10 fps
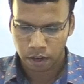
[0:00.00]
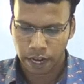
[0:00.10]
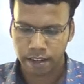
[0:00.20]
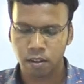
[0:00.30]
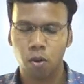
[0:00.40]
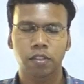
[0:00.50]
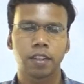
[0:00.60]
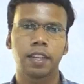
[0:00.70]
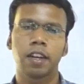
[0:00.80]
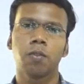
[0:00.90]
nitrogen
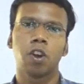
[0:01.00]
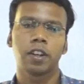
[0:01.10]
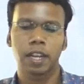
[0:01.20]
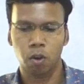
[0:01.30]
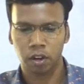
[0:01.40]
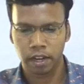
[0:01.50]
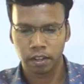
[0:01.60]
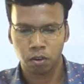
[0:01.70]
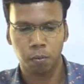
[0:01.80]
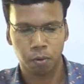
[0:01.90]
oxides and volatile
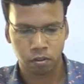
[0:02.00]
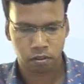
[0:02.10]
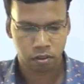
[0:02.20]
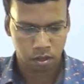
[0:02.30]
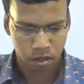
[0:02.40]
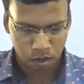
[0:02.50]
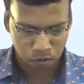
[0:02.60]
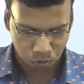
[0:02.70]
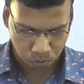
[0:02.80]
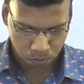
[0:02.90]
organic compounds.
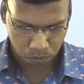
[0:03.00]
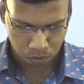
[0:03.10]
So,